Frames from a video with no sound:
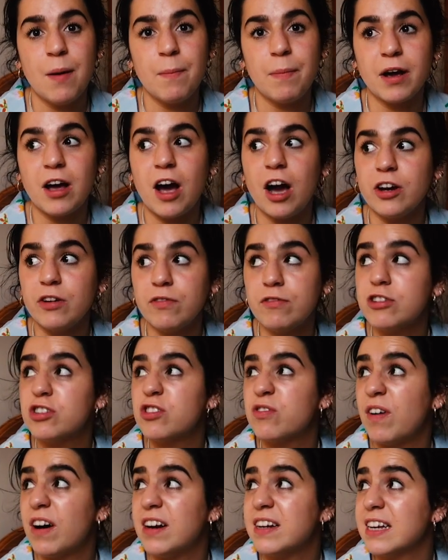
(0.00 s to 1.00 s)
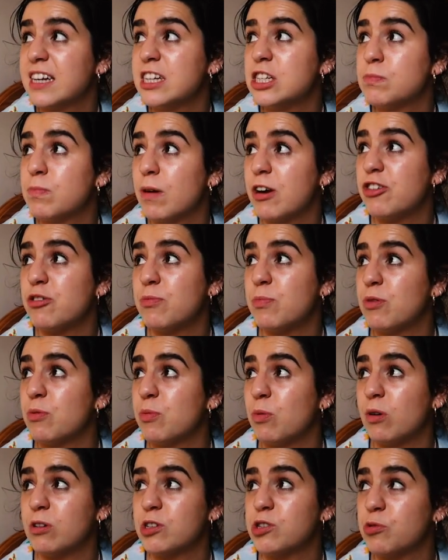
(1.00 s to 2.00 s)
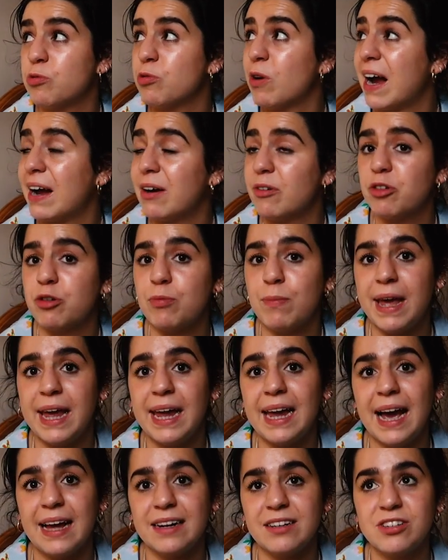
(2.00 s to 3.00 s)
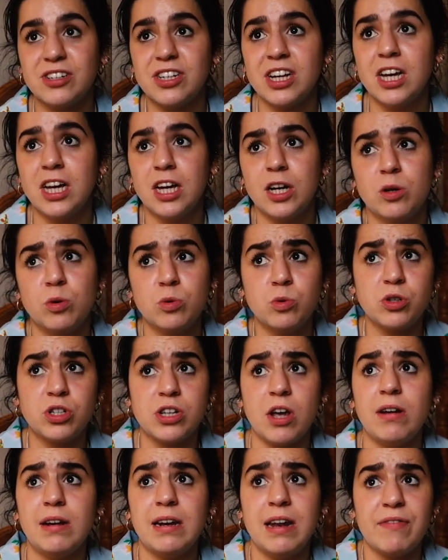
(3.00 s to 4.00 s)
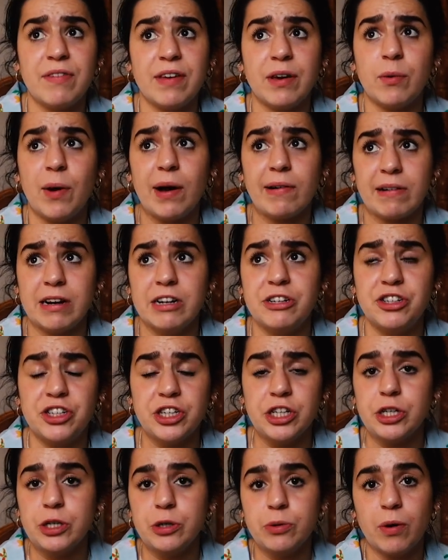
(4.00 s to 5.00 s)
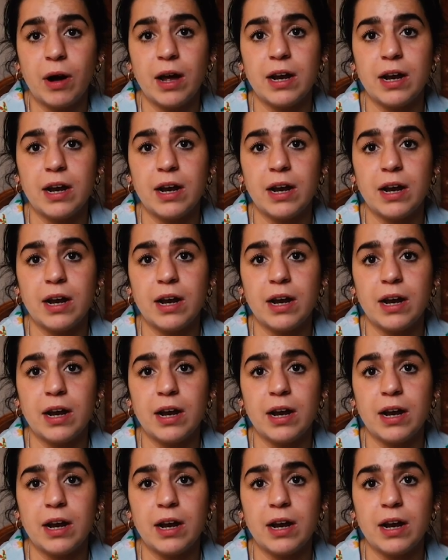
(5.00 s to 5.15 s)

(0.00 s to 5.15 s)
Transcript: but kind of just finding inspiration with what's around me, and also living where I do.